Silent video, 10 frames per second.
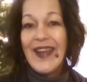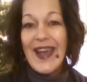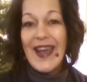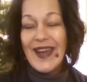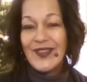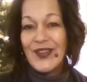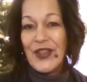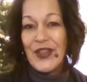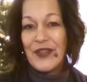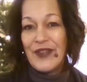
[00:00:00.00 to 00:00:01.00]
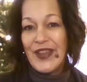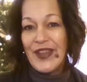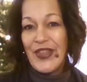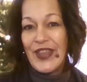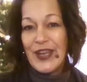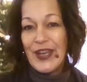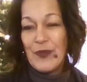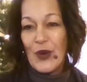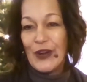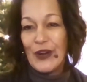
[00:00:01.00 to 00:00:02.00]
has the fun theme
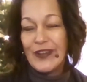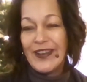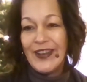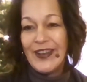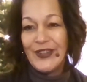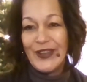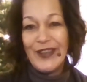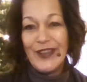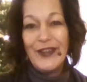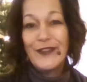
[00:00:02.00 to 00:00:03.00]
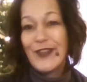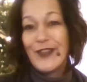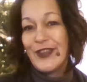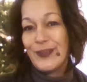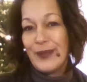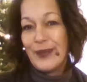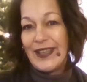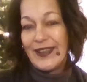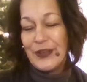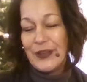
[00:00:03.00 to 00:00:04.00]
word under it for this
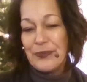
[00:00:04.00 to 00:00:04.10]
week?